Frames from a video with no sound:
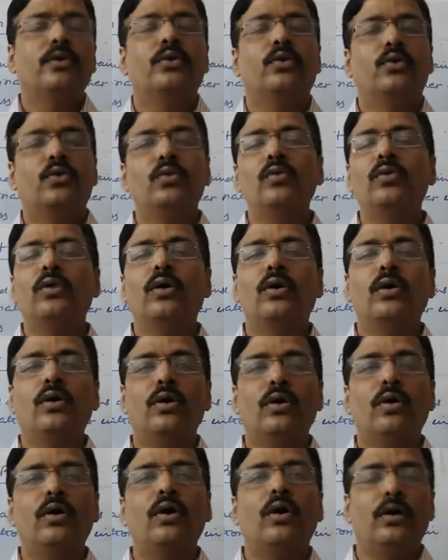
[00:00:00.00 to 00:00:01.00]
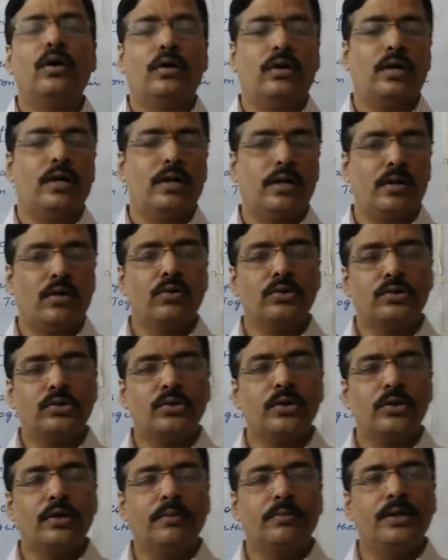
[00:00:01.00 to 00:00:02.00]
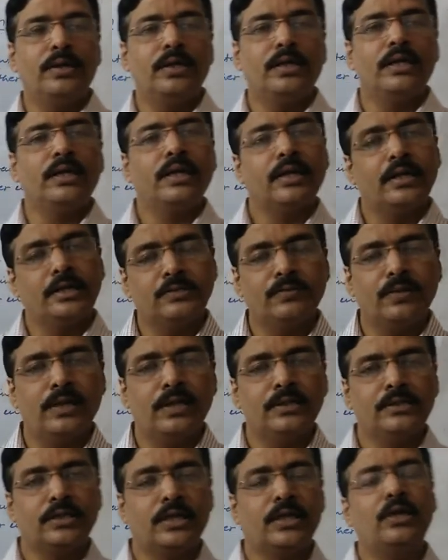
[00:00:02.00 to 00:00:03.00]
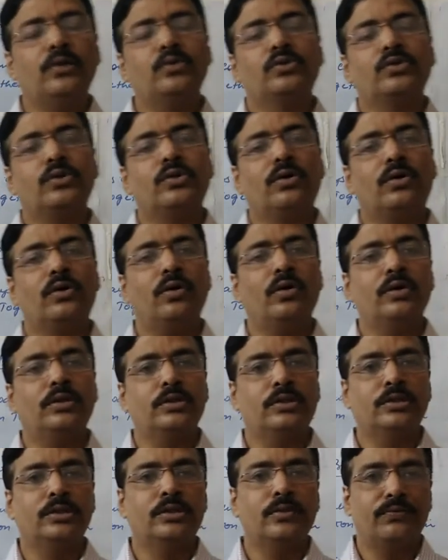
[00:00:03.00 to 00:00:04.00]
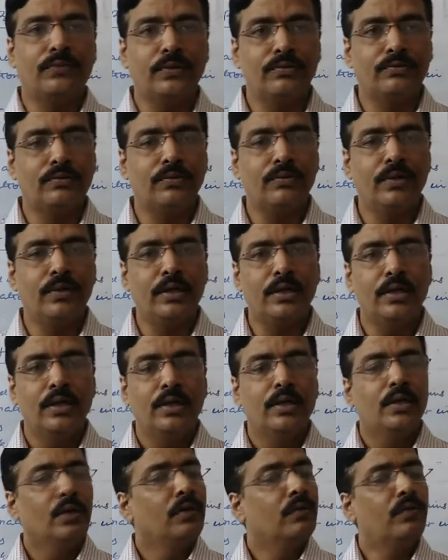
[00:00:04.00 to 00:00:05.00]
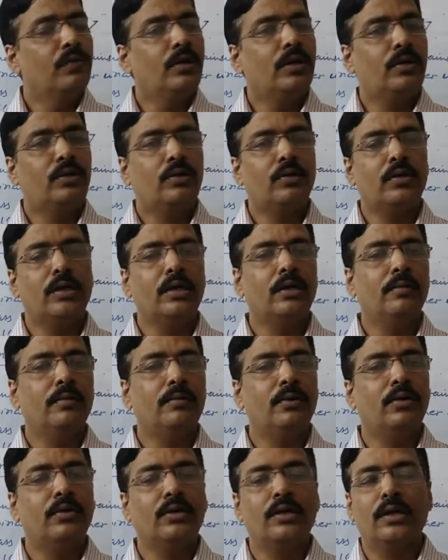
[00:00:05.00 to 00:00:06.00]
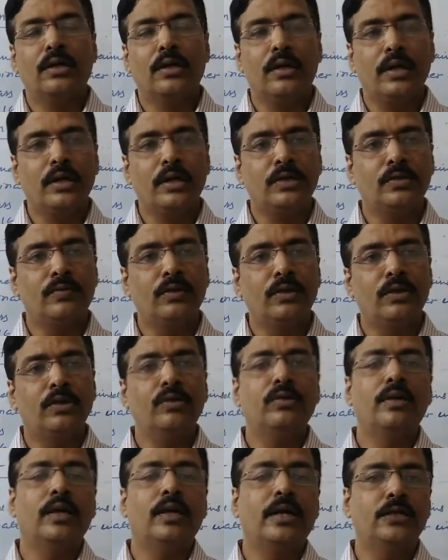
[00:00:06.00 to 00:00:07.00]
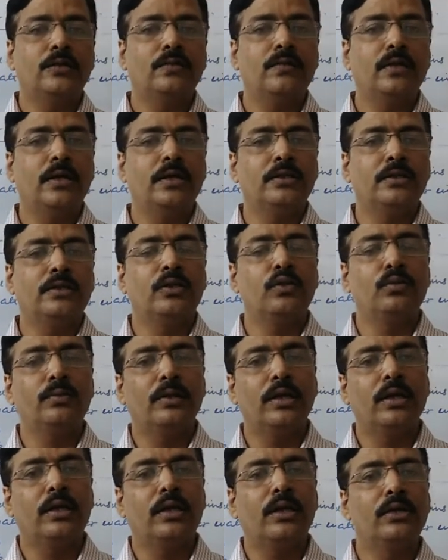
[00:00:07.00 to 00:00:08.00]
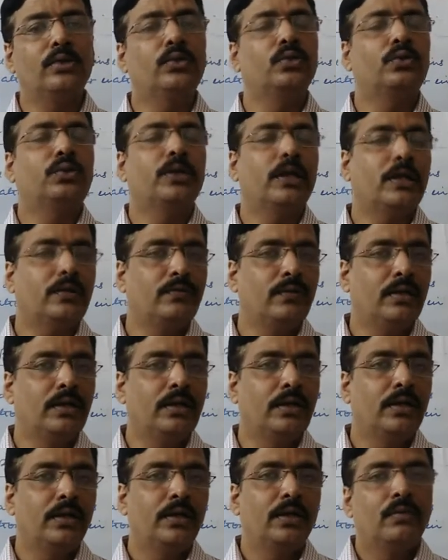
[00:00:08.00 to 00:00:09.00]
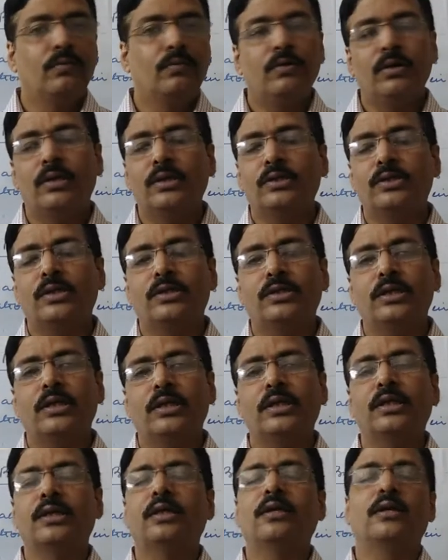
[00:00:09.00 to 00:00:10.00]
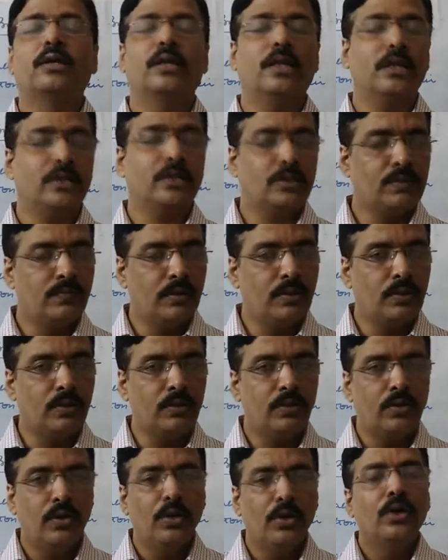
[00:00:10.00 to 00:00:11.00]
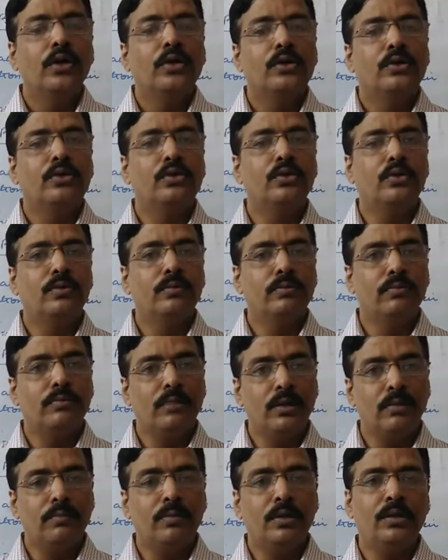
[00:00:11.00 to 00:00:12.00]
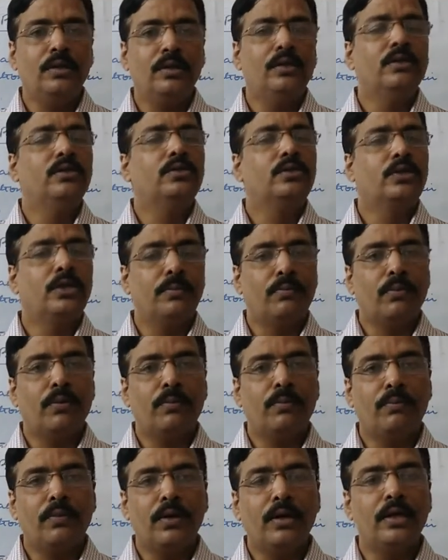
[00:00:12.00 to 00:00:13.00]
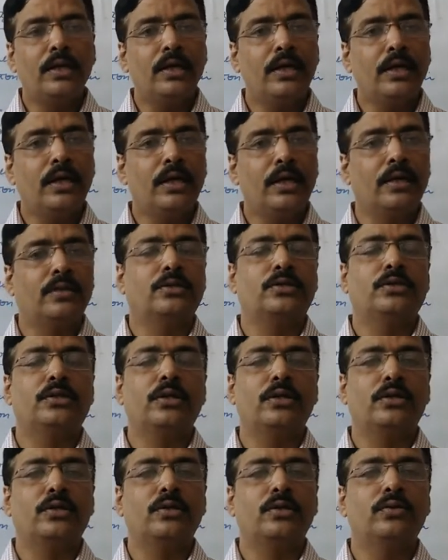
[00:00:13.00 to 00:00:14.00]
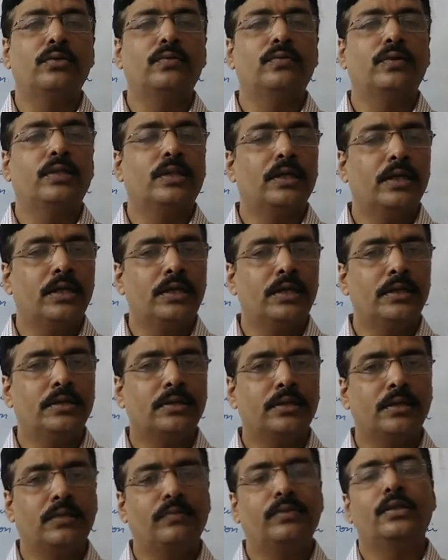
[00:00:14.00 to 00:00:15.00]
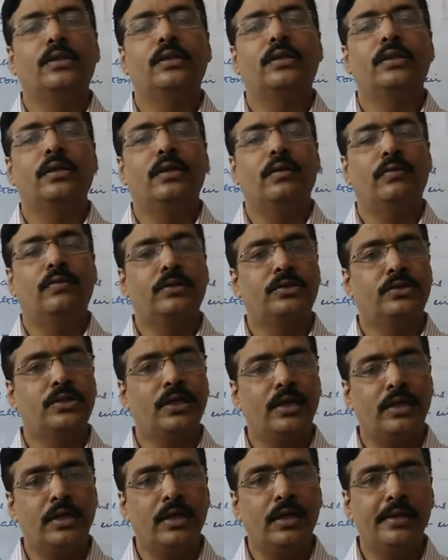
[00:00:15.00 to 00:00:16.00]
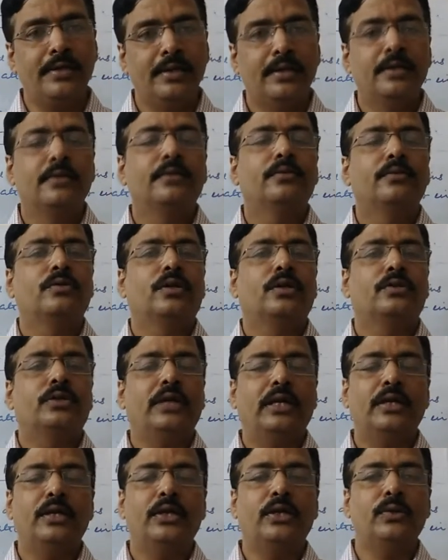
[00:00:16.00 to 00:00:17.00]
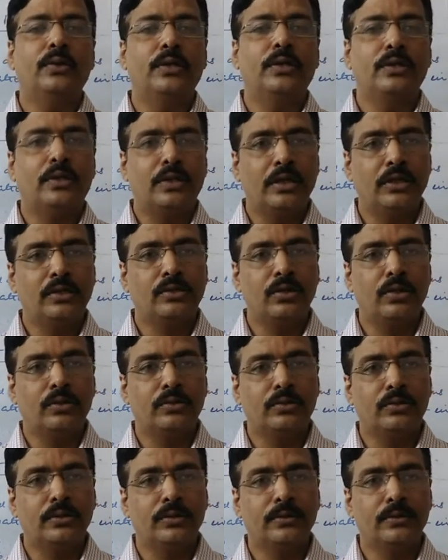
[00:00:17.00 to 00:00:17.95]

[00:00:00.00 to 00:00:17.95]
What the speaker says: Two law are also remaining, and as well as the Gay-Lussac law. This is the fifth one. We are talking about in the next video, and as well as a numerical to that one. We're discussing in the next video. You maybe see properly and stay tuned with us and within our channel. Now thank you and thanks a lot.